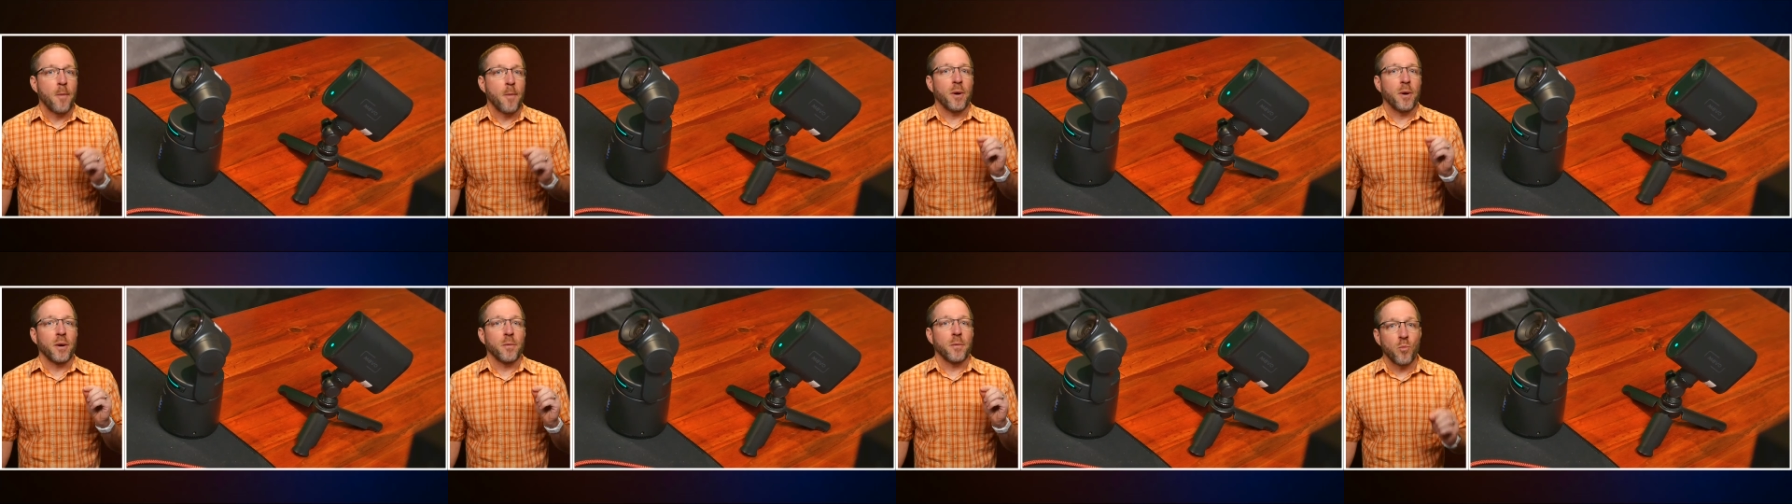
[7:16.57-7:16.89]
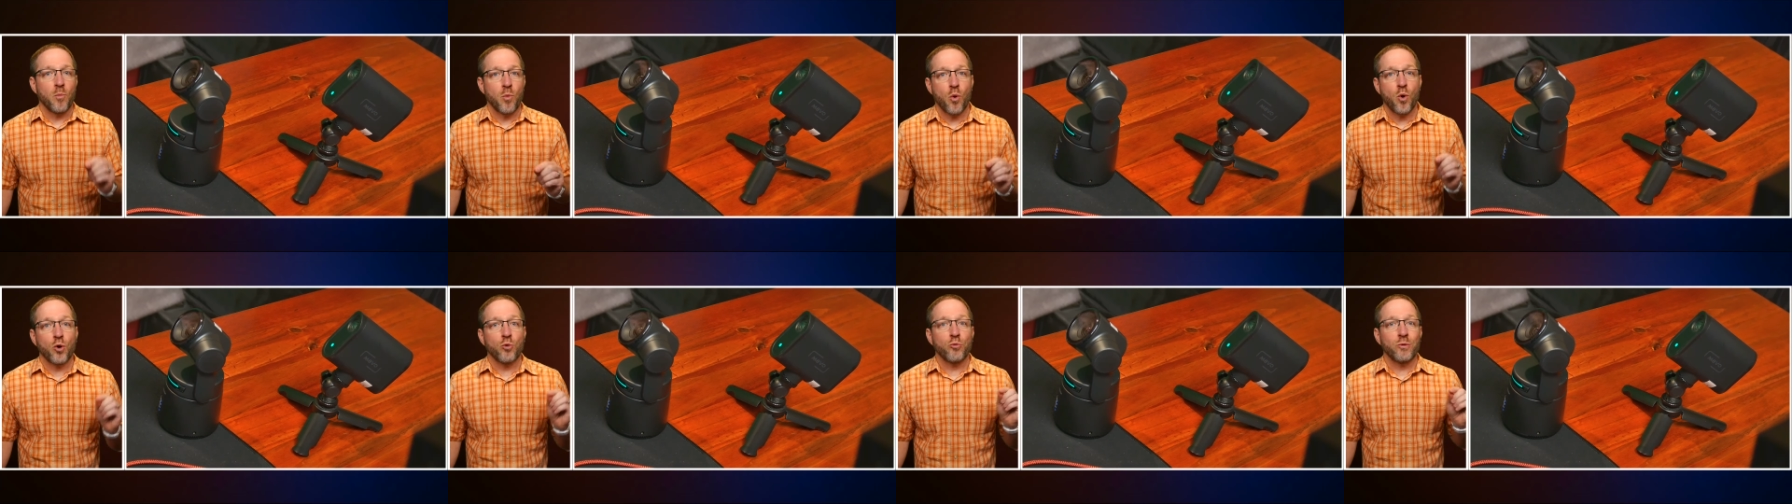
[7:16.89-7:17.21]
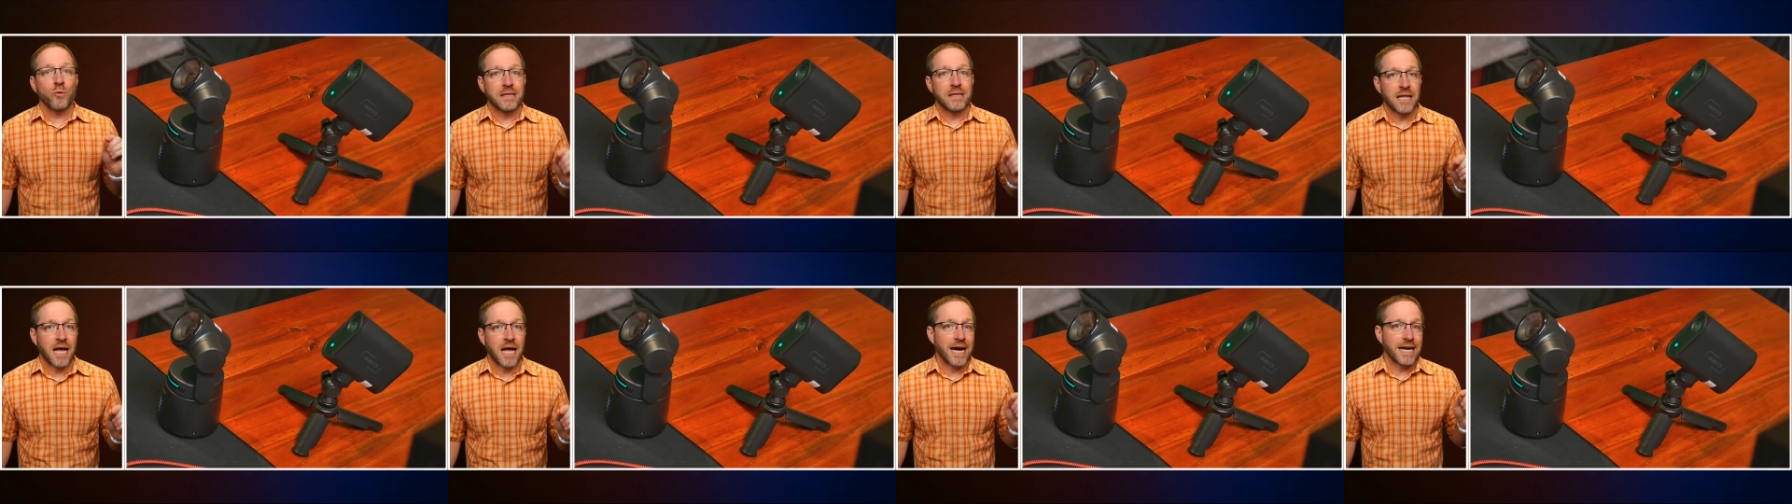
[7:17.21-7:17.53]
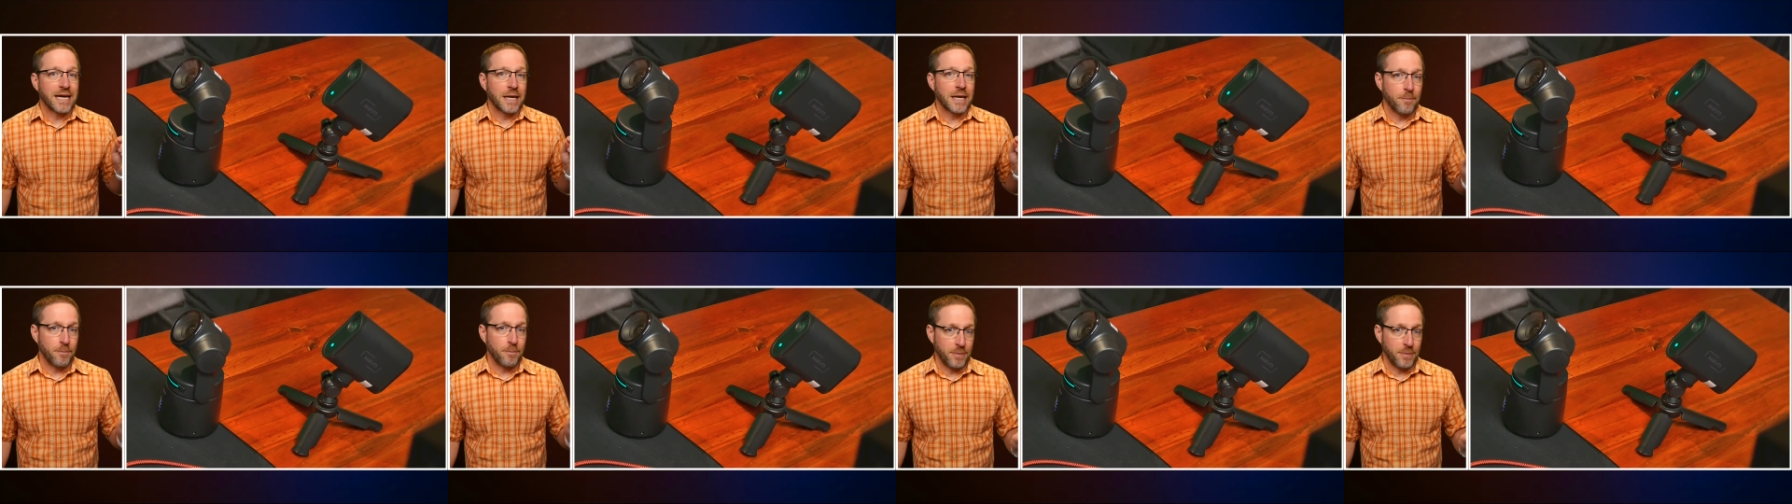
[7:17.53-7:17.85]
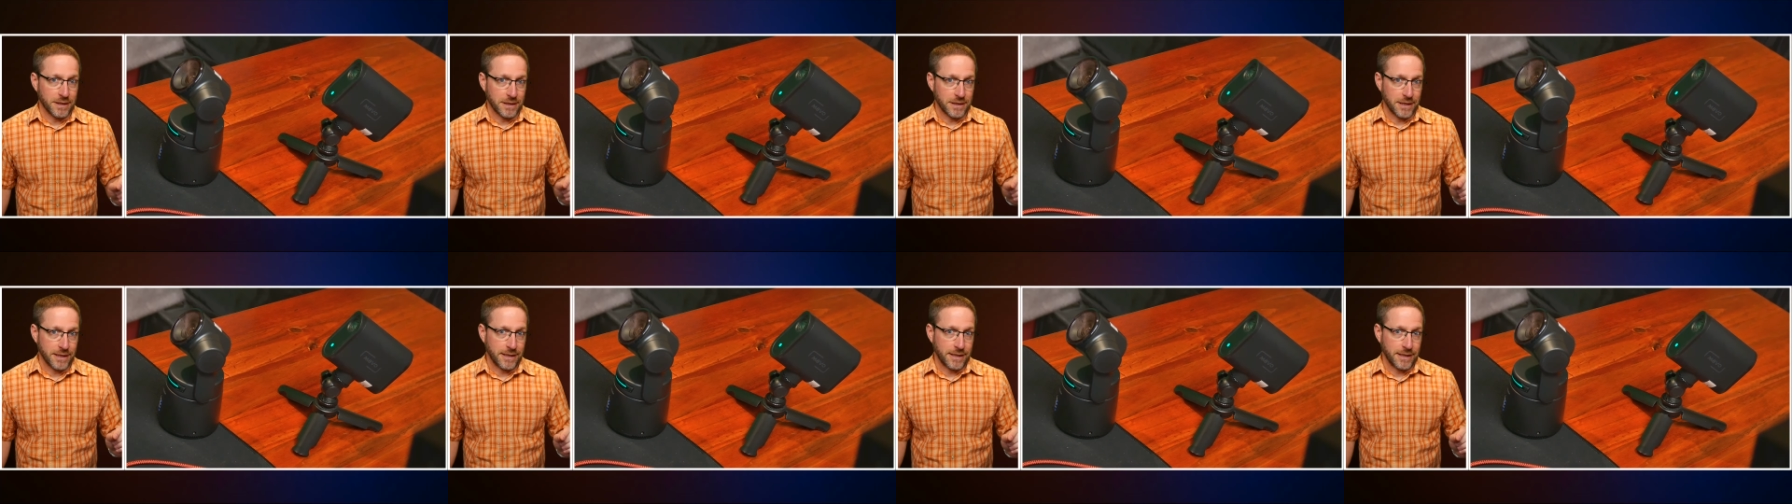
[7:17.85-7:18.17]
but more
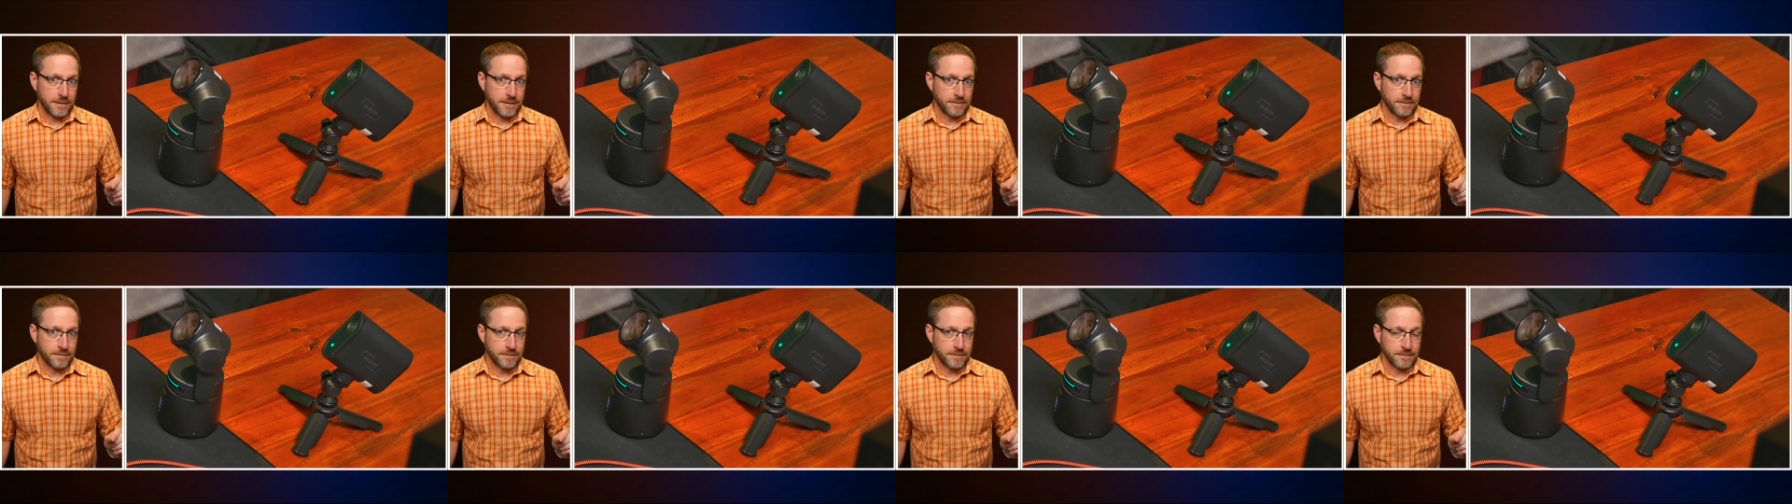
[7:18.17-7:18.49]
reliability.